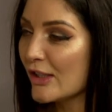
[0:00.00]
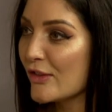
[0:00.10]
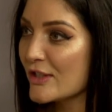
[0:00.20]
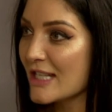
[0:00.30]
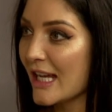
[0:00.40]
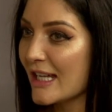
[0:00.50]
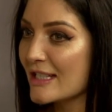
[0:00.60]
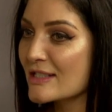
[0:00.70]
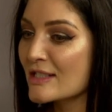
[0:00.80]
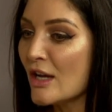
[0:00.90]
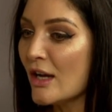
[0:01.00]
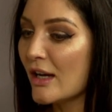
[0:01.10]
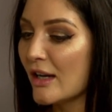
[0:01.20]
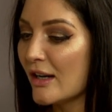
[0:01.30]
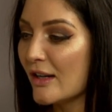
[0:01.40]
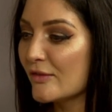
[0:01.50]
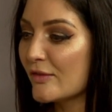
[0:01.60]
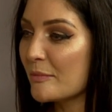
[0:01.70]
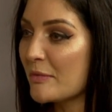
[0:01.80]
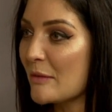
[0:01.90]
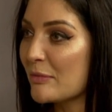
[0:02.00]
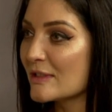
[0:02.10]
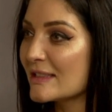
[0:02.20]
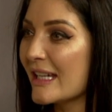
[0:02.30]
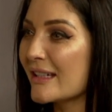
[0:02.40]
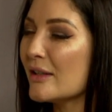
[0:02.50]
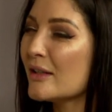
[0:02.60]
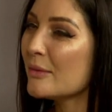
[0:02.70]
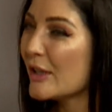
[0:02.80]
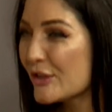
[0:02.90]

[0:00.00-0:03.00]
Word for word: gone are the days of people saying, oh,